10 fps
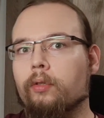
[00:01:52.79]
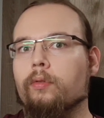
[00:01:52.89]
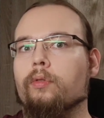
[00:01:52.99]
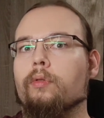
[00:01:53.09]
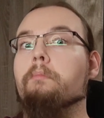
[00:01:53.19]

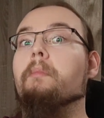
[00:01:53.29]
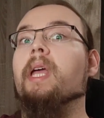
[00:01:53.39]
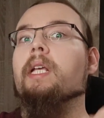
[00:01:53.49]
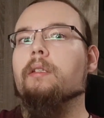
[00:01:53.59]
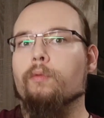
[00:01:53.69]
who
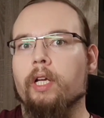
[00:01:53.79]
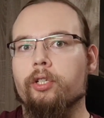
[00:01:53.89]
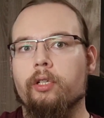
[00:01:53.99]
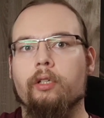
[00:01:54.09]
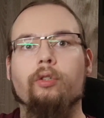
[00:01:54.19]
makes a
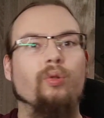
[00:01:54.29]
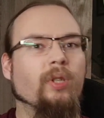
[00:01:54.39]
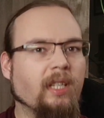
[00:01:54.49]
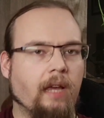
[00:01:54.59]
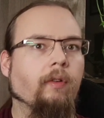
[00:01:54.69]
wish
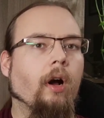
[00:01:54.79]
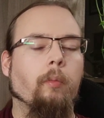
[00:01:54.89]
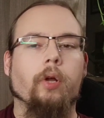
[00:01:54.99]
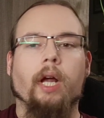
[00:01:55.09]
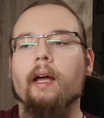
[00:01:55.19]
to save
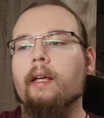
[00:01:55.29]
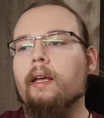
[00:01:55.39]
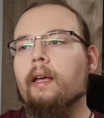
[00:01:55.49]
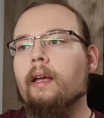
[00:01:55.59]
Homura.